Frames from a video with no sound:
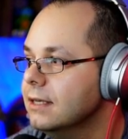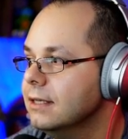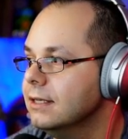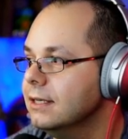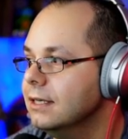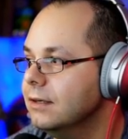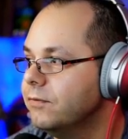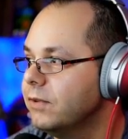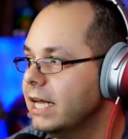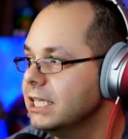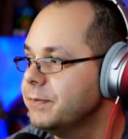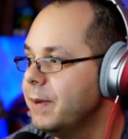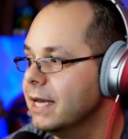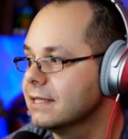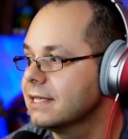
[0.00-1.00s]

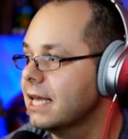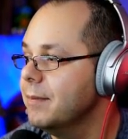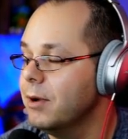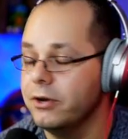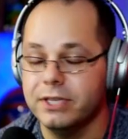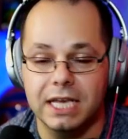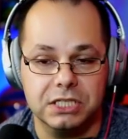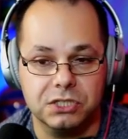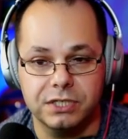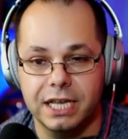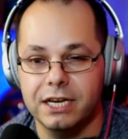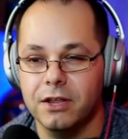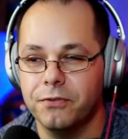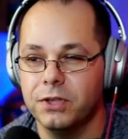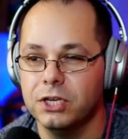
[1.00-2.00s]
Flashbacks came out yesterday.
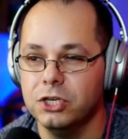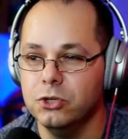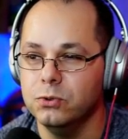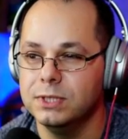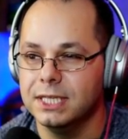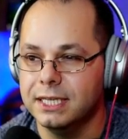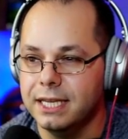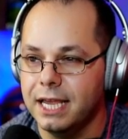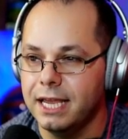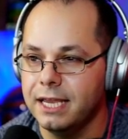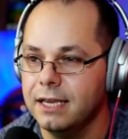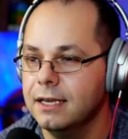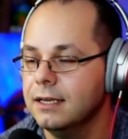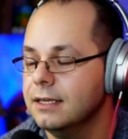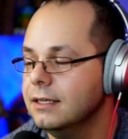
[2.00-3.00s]
Nothing new
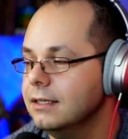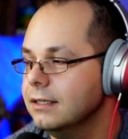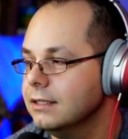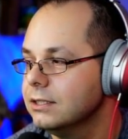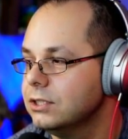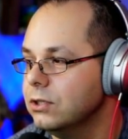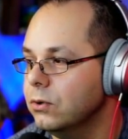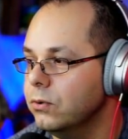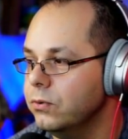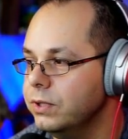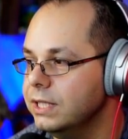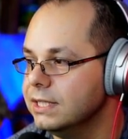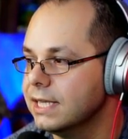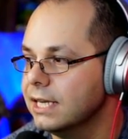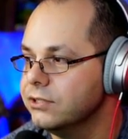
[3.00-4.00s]
today. So
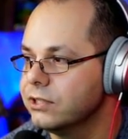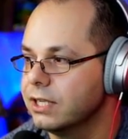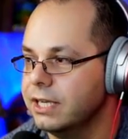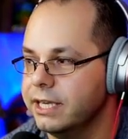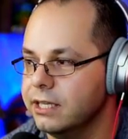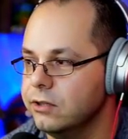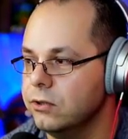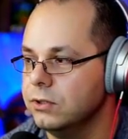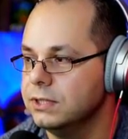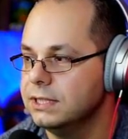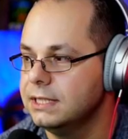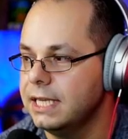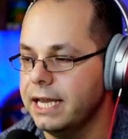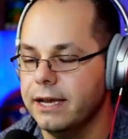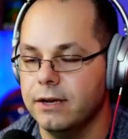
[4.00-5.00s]
these guys are going to get a little
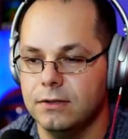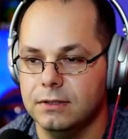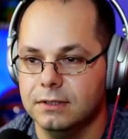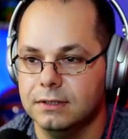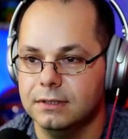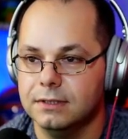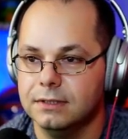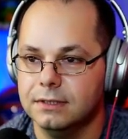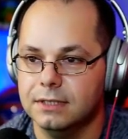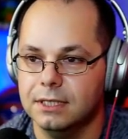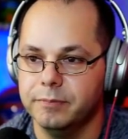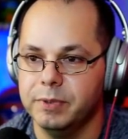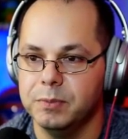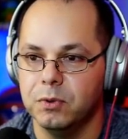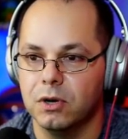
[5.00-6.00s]
stale.
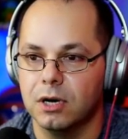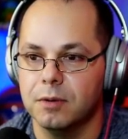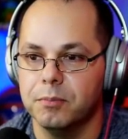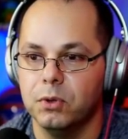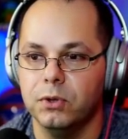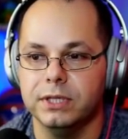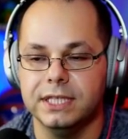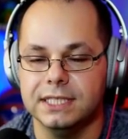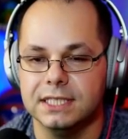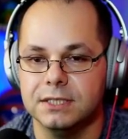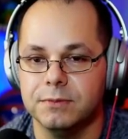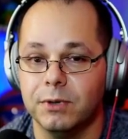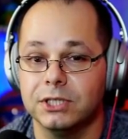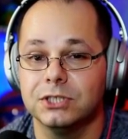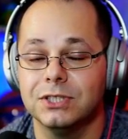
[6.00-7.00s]
People aren't pulling these as
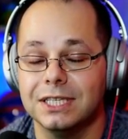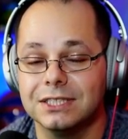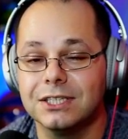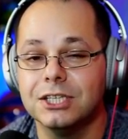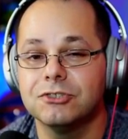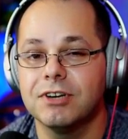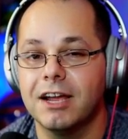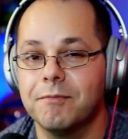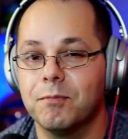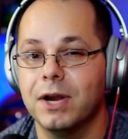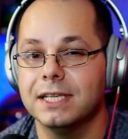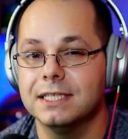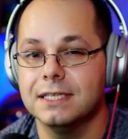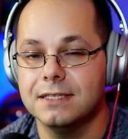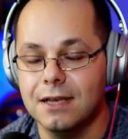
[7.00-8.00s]
much, so that's going to drive
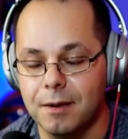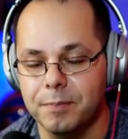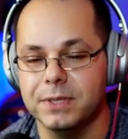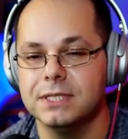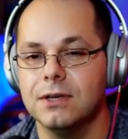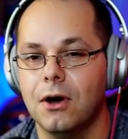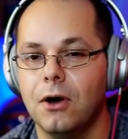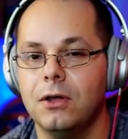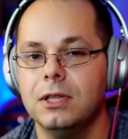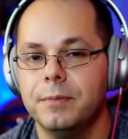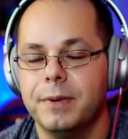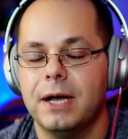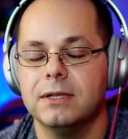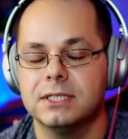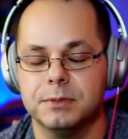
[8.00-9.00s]
prices up. It's all
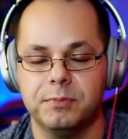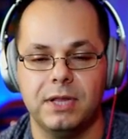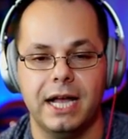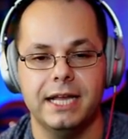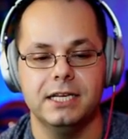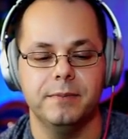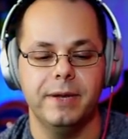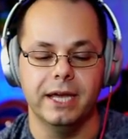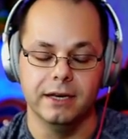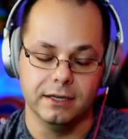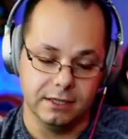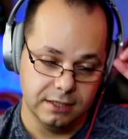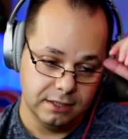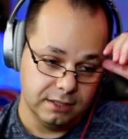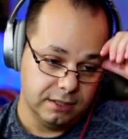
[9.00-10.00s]
about supply and demand.
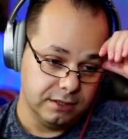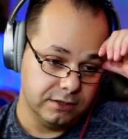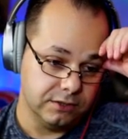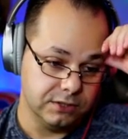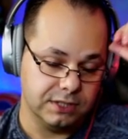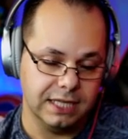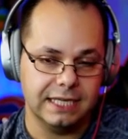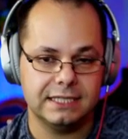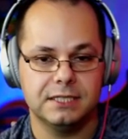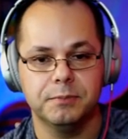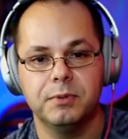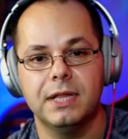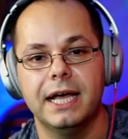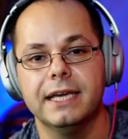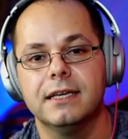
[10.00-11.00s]
There's less
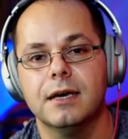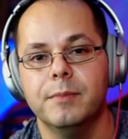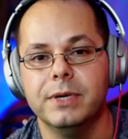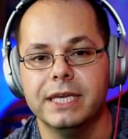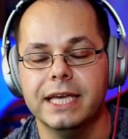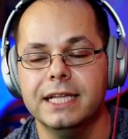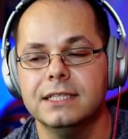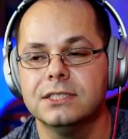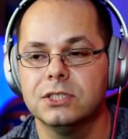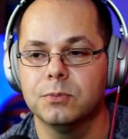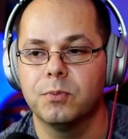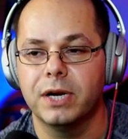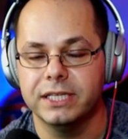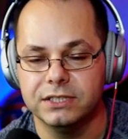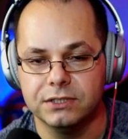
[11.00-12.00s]
supply coming in, so
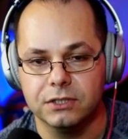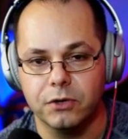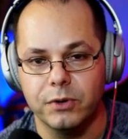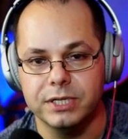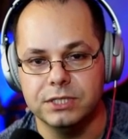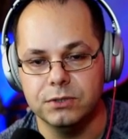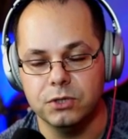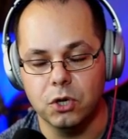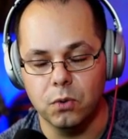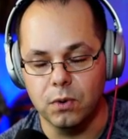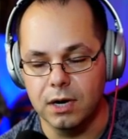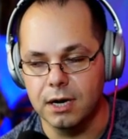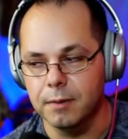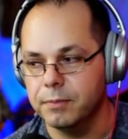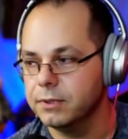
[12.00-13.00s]
prices are going to go
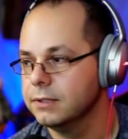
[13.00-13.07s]
up.